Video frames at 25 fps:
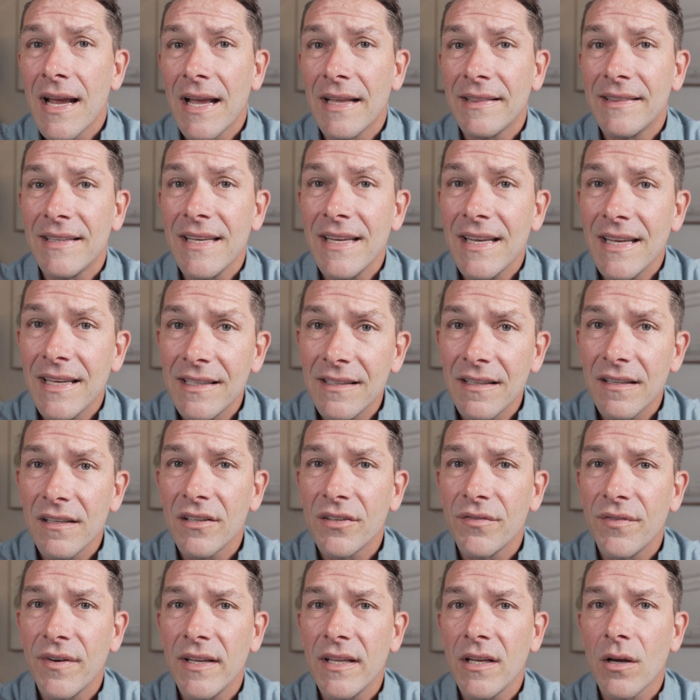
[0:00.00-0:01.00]
at the end of
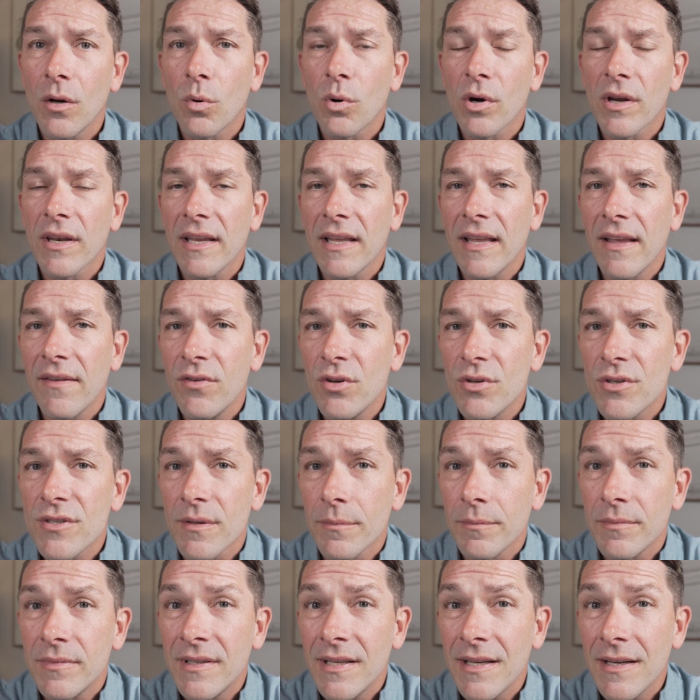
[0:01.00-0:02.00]
this video, we're gonna give you
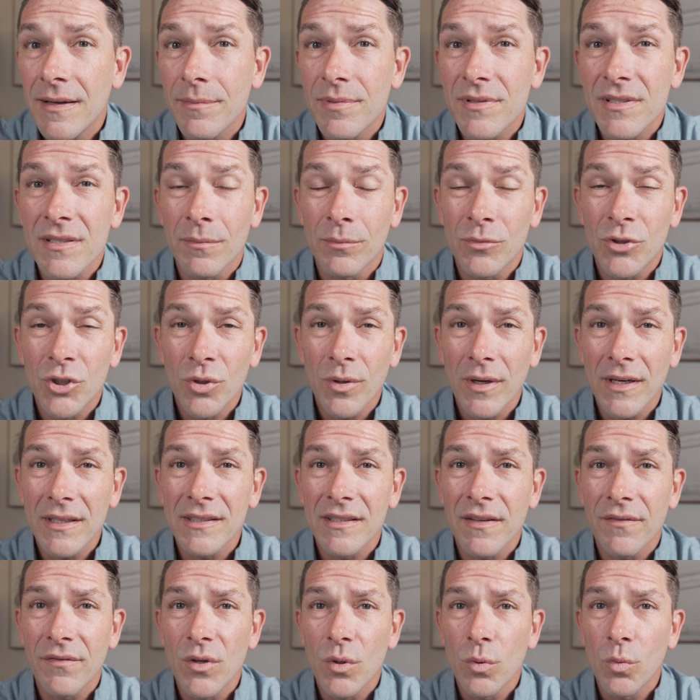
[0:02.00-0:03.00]
some tips, some tricks,
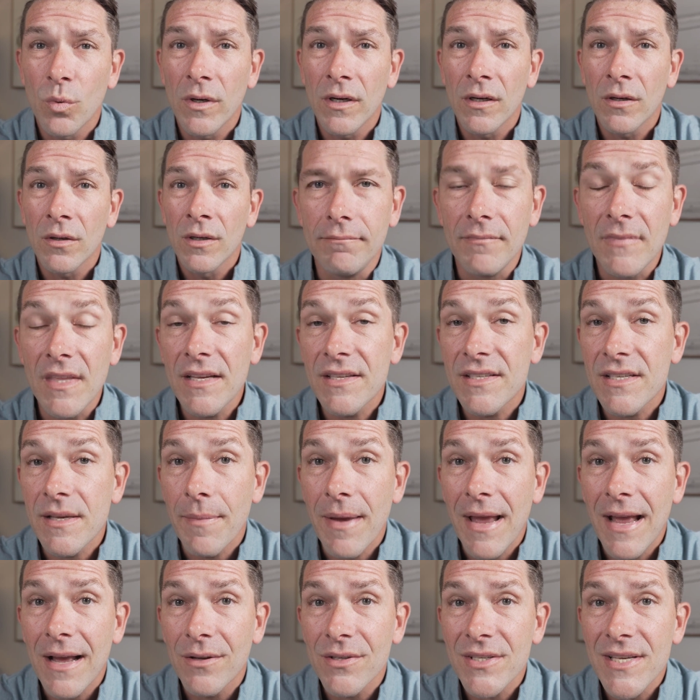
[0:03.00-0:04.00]
if you will, some
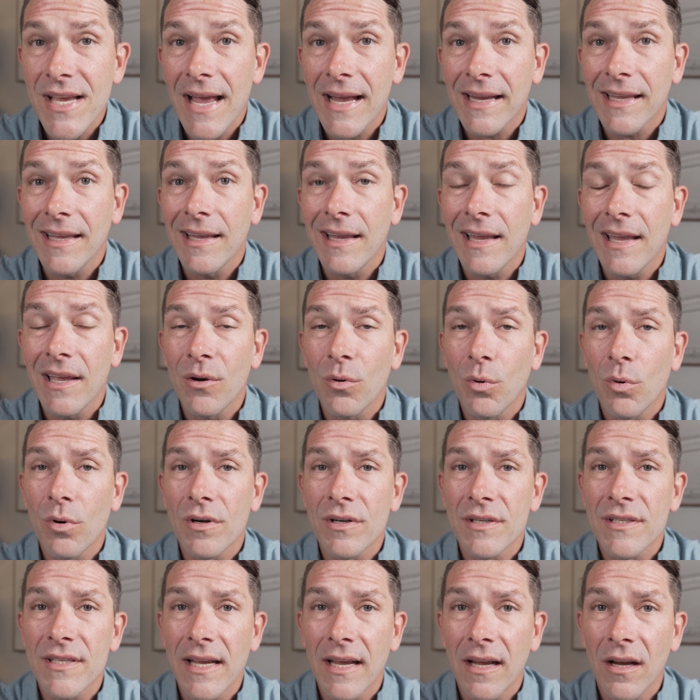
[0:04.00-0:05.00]
house hacking in
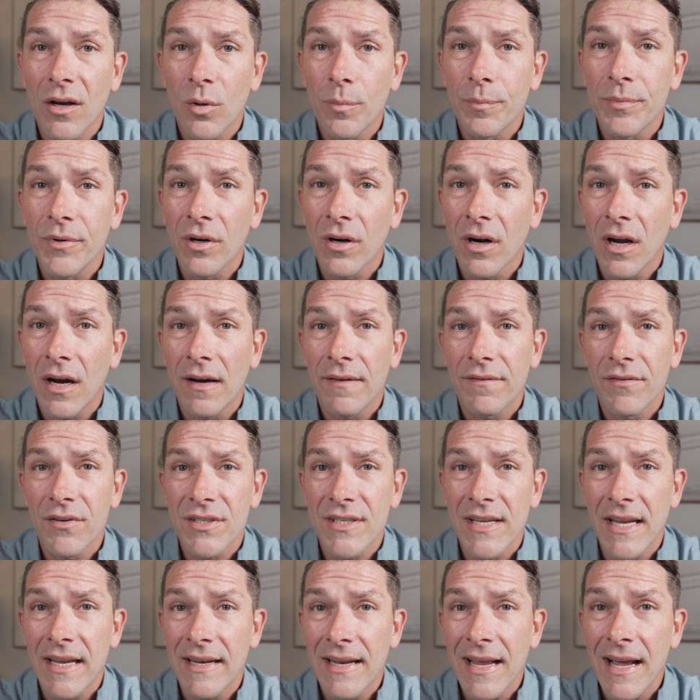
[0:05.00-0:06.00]
order to help your offer
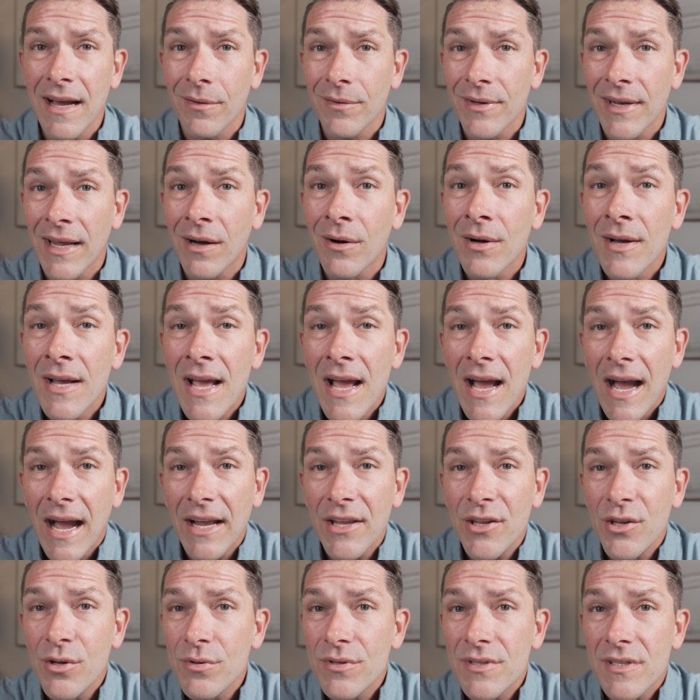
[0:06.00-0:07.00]
stand out. Now, I
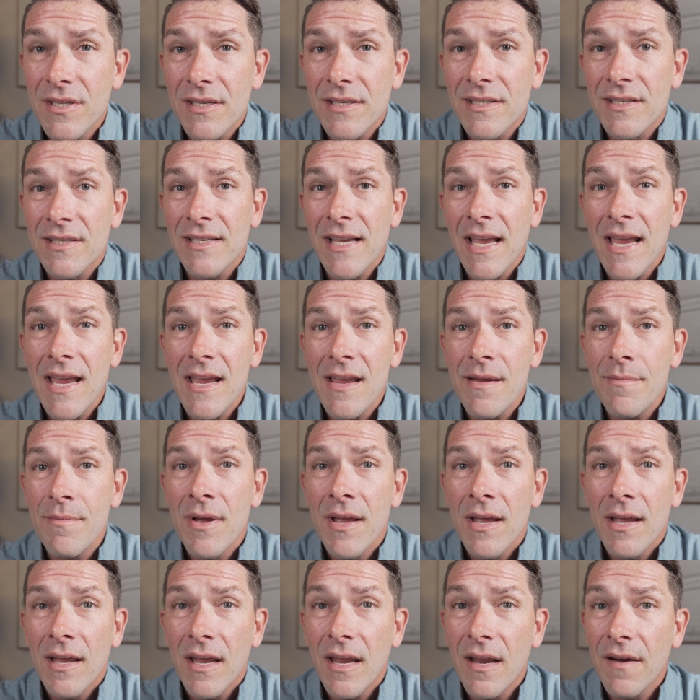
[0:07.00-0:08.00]
use the same
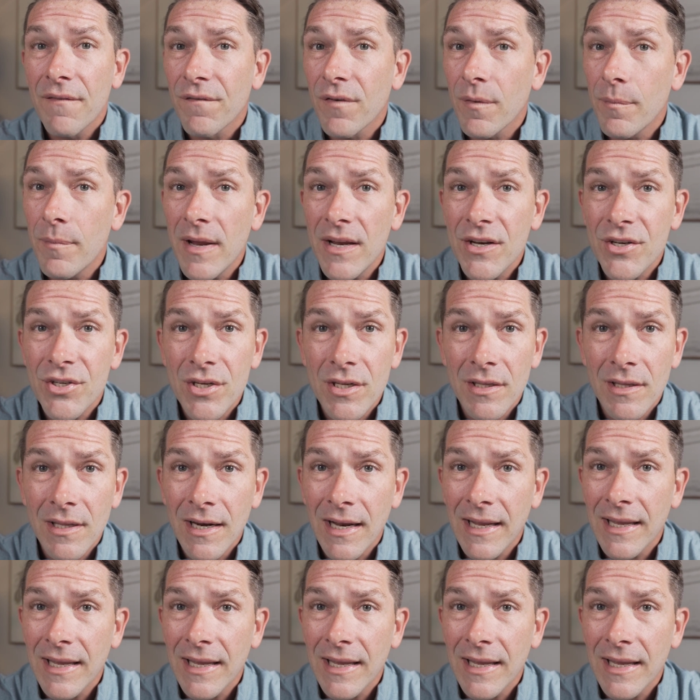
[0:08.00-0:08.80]
information that